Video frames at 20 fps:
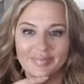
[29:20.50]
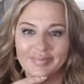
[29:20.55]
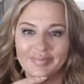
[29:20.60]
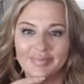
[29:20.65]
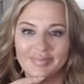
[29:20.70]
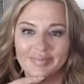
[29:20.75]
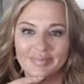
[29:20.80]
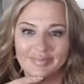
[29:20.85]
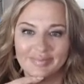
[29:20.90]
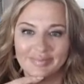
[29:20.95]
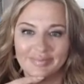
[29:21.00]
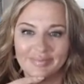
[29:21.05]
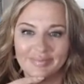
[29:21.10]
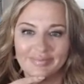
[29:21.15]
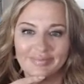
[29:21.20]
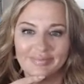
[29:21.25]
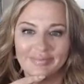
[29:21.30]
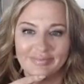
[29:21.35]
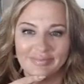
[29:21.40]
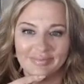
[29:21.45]

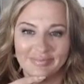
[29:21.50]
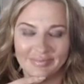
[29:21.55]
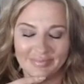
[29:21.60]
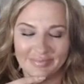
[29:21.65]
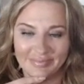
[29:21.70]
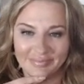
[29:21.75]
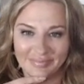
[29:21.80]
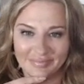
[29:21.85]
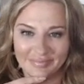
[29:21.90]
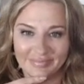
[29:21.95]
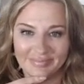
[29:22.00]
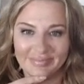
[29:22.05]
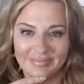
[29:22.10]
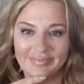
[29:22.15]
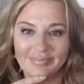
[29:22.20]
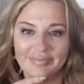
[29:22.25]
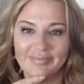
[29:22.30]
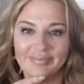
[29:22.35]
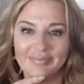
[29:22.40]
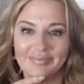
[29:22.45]

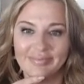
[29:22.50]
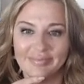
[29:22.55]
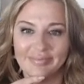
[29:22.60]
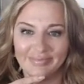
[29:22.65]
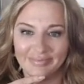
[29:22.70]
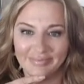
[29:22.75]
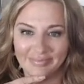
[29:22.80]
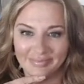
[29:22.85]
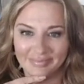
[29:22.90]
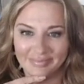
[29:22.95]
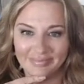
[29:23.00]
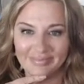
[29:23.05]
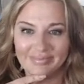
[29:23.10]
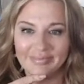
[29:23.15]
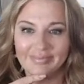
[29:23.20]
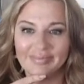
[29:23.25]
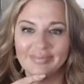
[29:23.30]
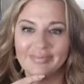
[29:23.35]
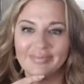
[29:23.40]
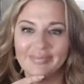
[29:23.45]

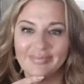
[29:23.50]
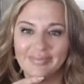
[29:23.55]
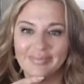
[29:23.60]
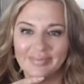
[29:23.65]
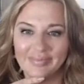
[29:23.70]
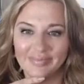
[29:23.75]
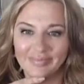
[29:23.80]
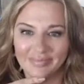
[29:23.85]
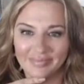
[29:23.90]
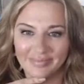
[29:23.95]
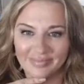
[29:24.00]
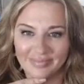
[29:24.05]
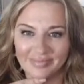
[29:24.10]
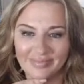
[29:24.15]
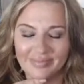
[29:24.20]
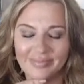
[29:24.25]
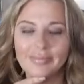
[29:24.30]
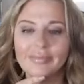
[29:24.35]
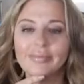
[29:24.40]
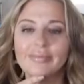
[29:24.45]

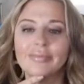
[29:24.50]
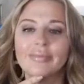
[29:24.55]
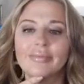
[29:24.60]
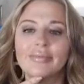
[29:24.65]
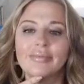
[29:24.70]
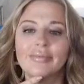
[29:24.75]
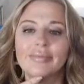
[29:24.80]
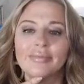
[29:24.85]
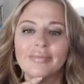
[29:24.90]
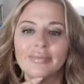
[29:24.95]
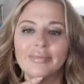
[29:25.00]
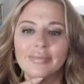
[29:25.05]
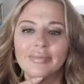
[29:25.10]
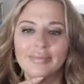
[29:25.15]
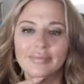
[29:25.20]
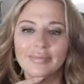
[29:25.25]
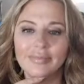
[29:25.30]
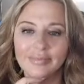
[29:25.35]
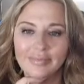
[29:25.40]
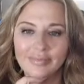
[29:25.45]

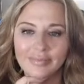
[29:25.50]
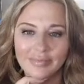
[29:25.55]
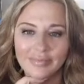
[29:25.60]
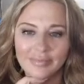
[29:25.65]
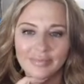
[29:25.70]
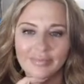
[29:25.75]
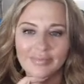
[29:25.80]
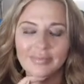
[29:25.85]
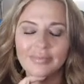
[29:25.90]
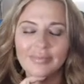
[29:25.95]
(not speaking)